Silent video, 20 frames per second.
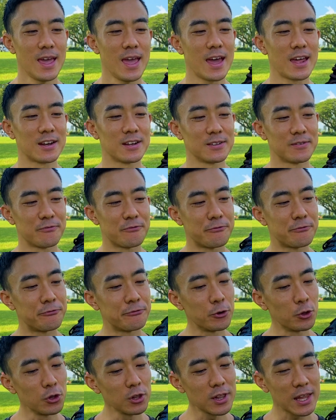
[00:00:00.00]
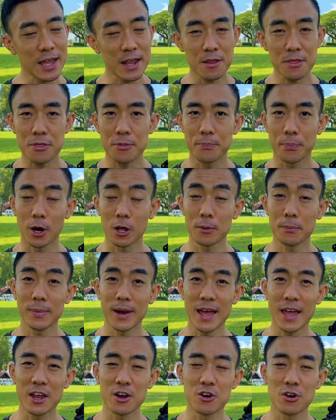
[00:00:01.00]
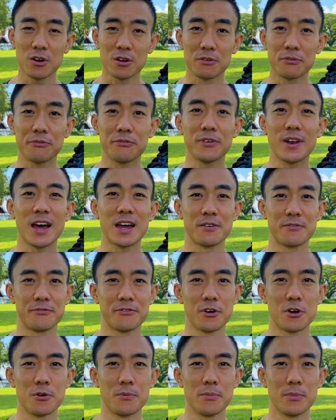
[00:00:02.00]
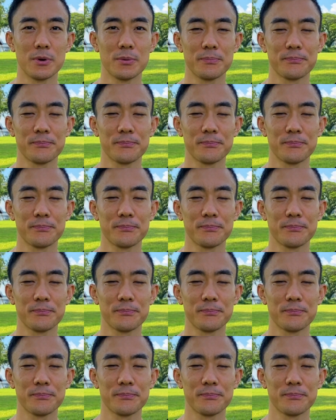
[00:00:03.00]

and a full-length bottom layer of FlyteFoam.